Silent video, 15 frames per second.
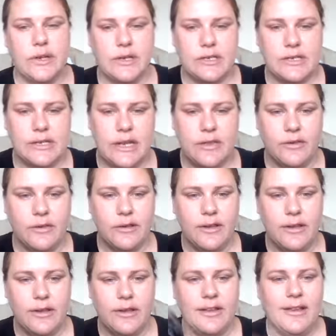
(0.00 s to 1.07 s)
Here's another
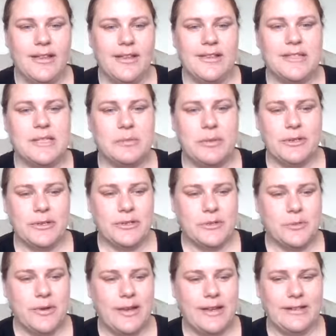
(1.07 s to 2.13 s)
Splurge
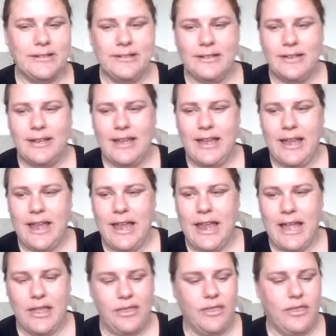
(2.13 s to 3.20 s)
one,
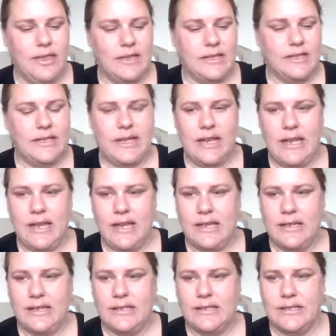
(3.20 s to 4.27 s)
and this
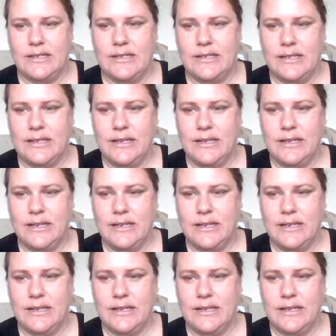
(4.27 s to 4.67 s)
is,